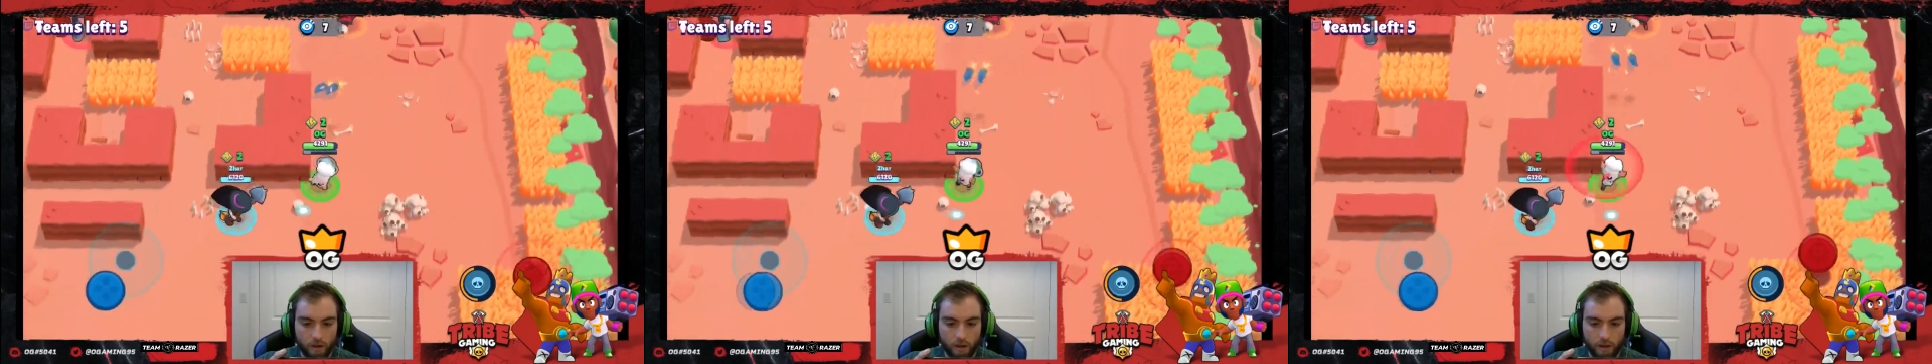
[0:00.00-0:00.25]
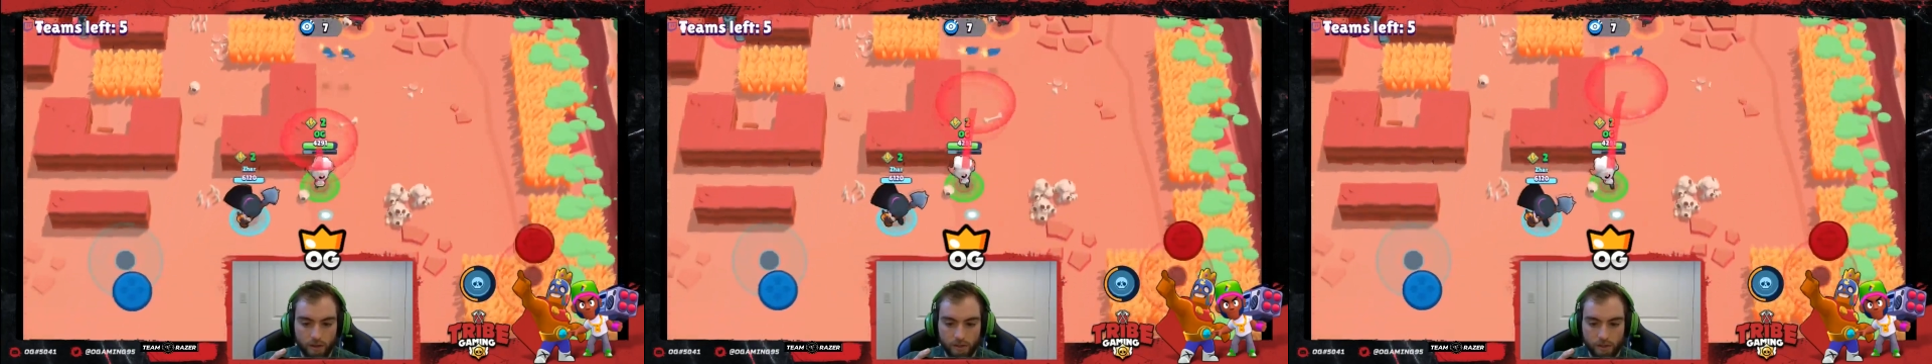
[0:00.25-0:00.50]

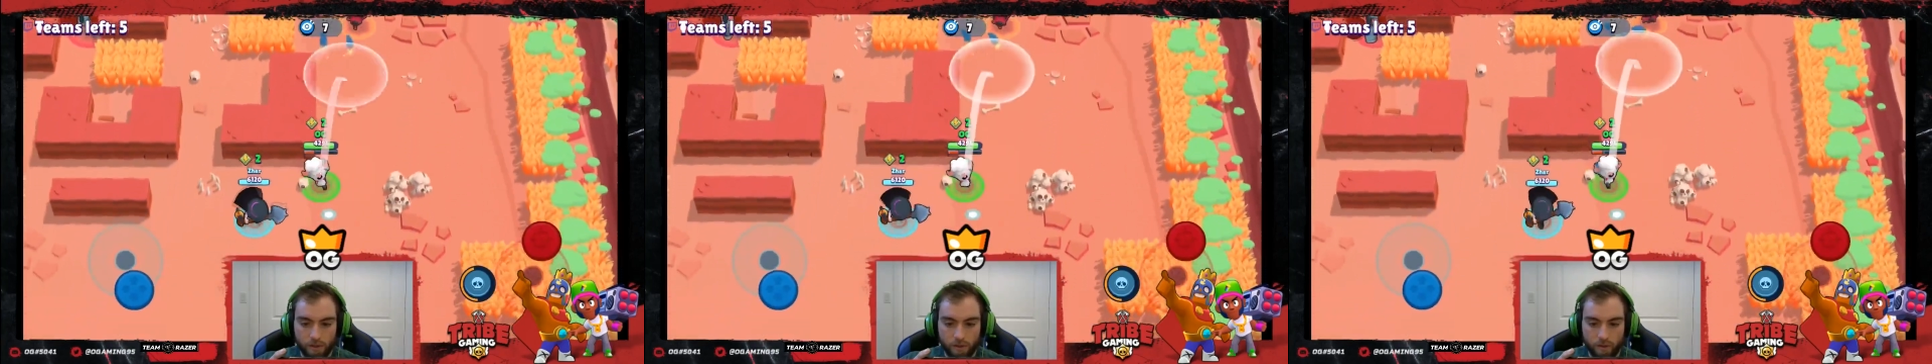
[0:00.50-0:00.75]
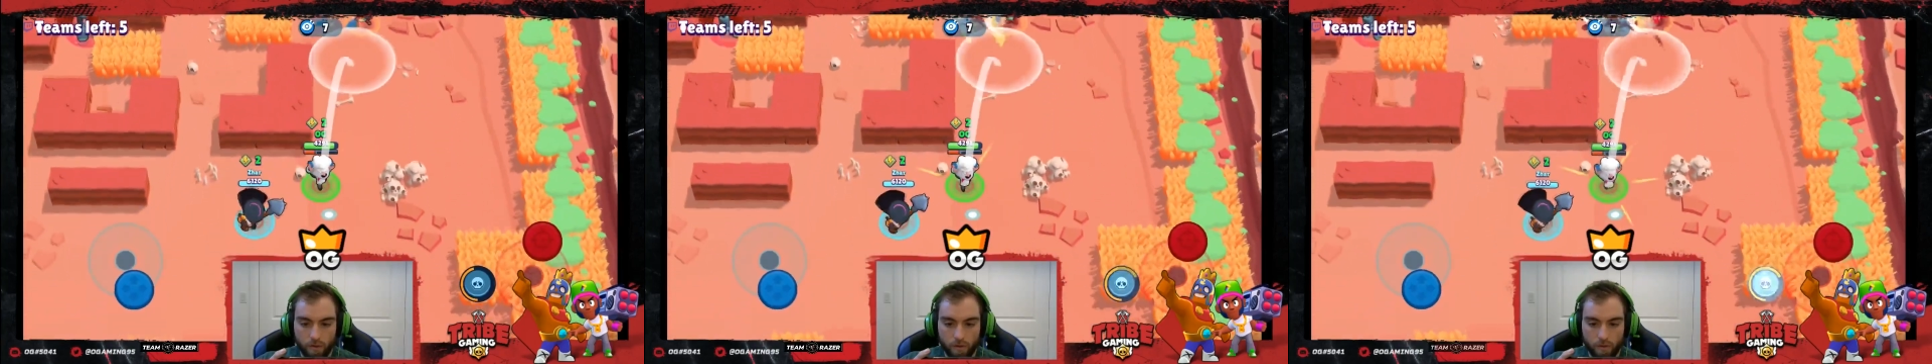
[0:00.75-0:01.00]
Okay, so
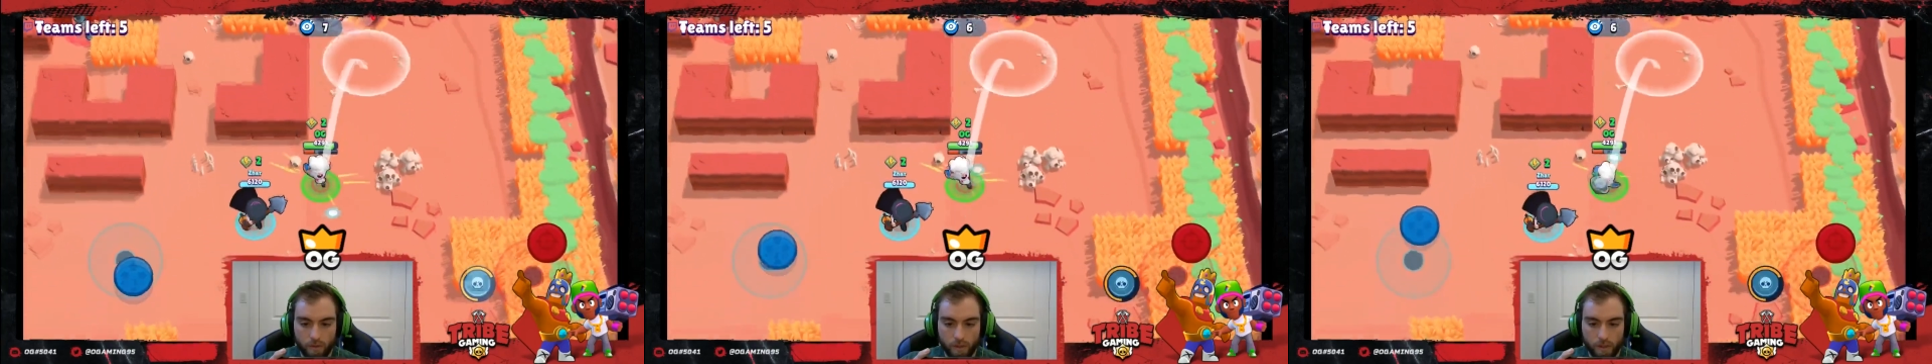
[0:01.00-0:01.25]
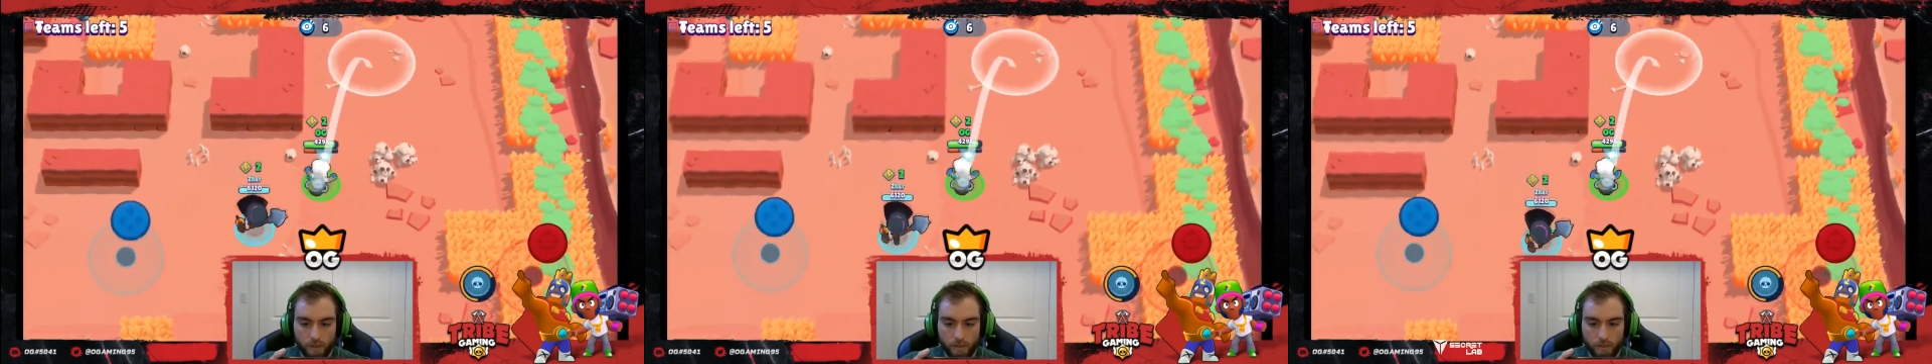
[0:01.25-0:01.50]
the
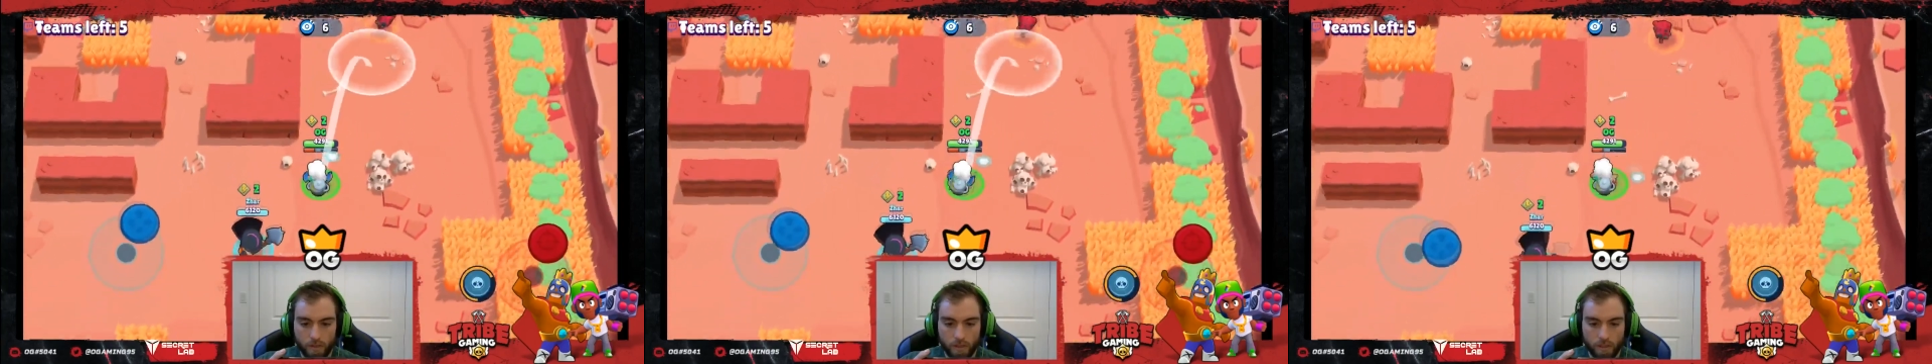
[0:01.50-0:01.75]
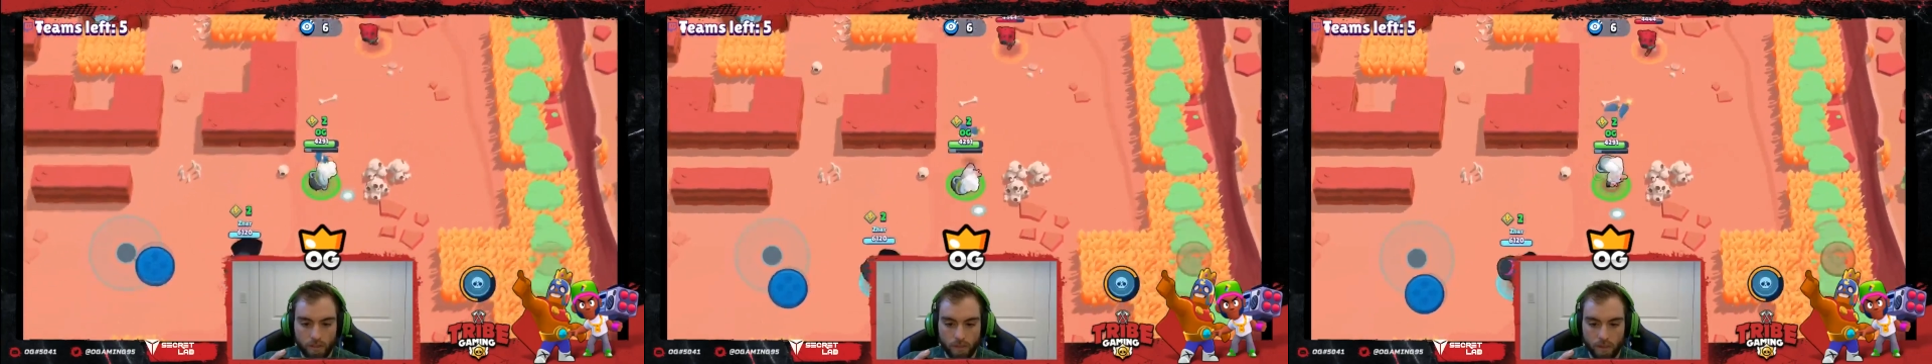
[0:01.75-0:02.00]
robot seems